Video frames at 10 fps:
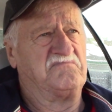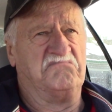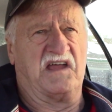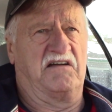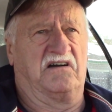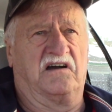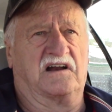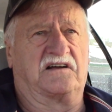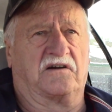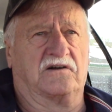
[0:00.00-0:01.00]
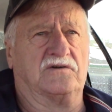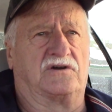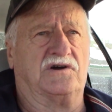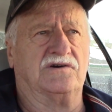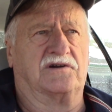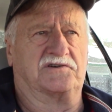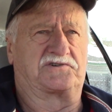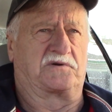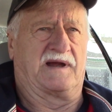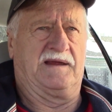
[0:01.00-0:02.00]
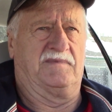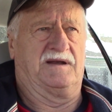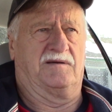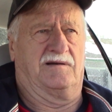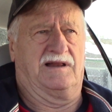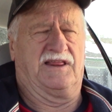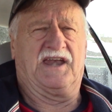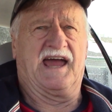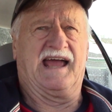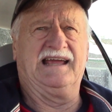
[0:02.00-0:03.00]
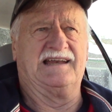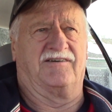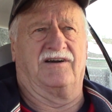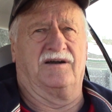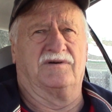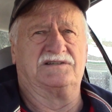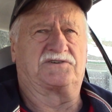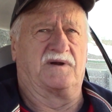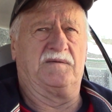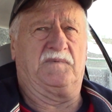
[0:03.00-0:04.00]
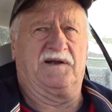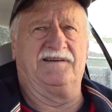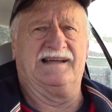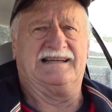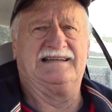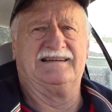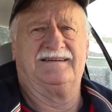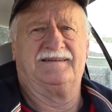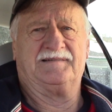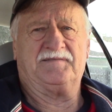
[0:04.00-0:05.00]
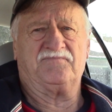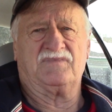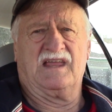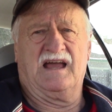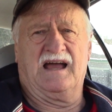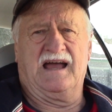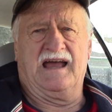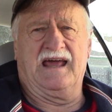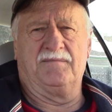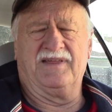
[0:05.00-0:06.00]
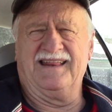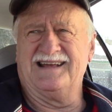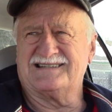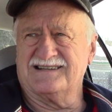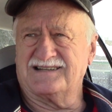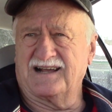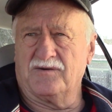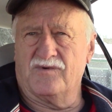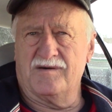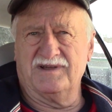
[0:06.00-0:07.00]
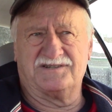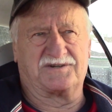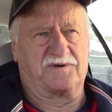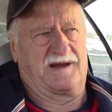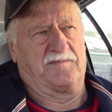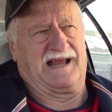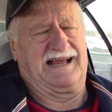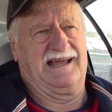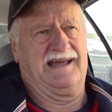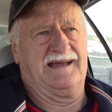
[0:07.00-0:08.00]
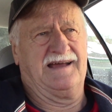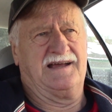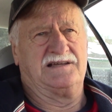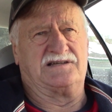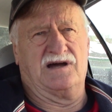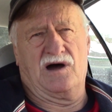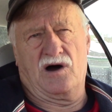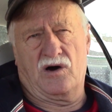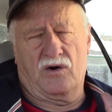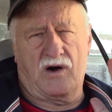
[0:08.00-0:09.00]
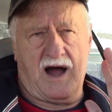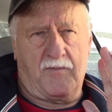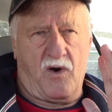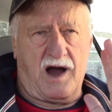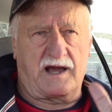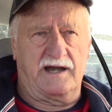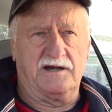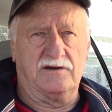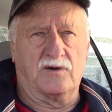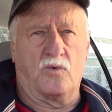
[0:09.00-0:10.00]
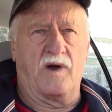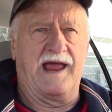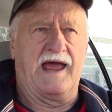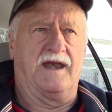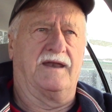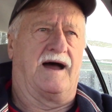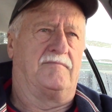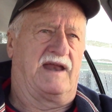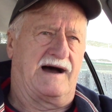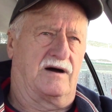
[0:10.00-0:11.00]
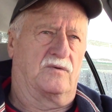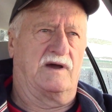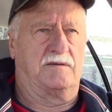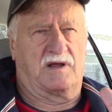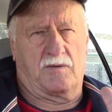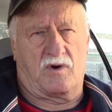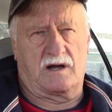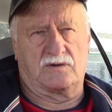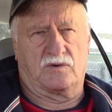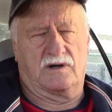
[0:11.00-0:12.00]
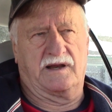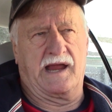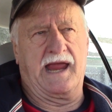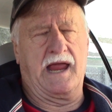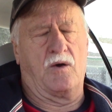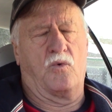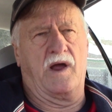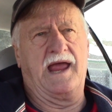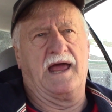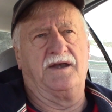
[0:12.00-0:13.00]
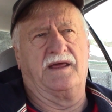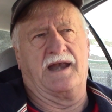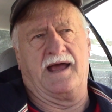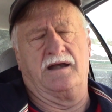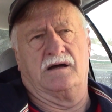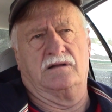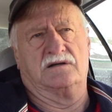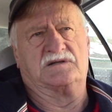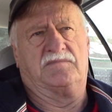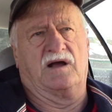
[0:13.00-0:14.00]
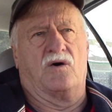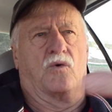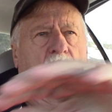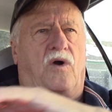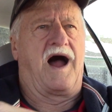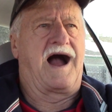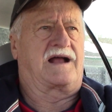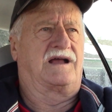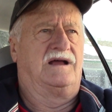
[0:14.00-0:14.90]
never heard a cougar scream in the middle of the day. Never heard one scream, period. And I'm thinking, that sounds like a woman screaming. So I'm walking into the wind. I'm downwind, but I'm walking toward the wind, and I know there's a big old rock